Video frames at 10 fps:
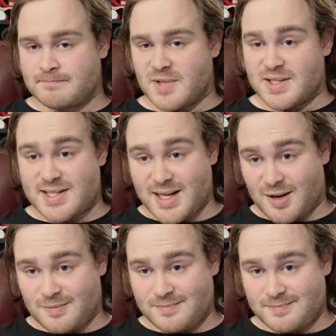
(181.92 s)

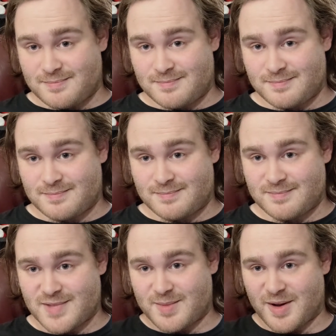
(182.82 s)
until,
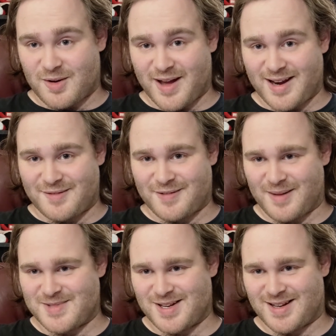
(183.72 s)
in my whole hand in
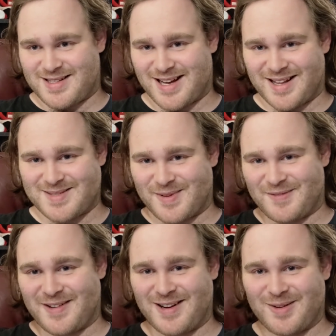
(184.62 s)
frame so you can tell it's my
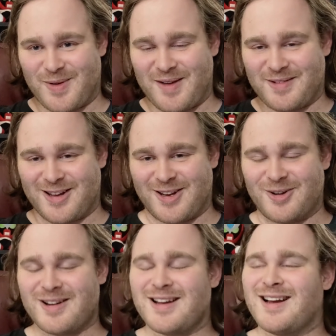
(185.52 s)
finger waving at you,